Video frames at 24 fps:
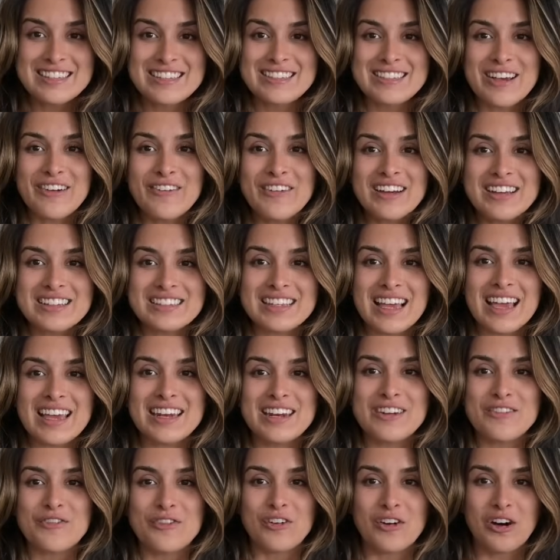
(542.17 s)
so
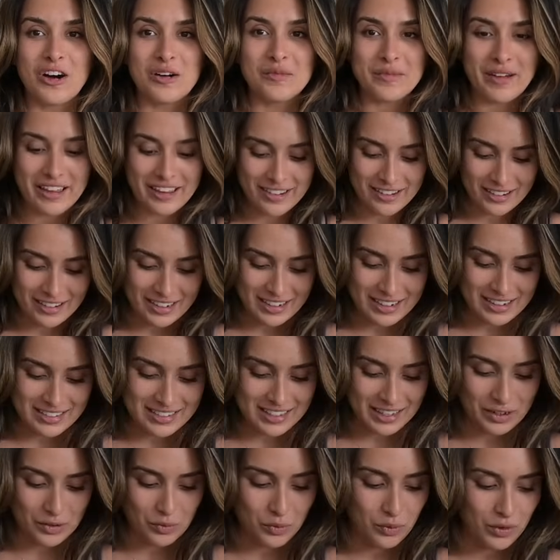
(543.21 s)
excited for all my goodies.
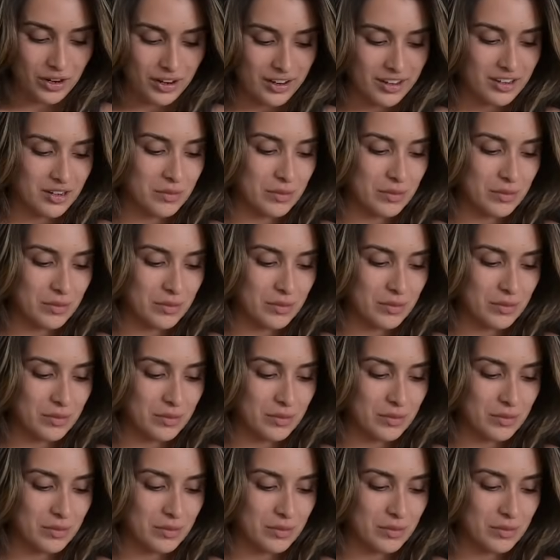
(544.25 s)
Like what an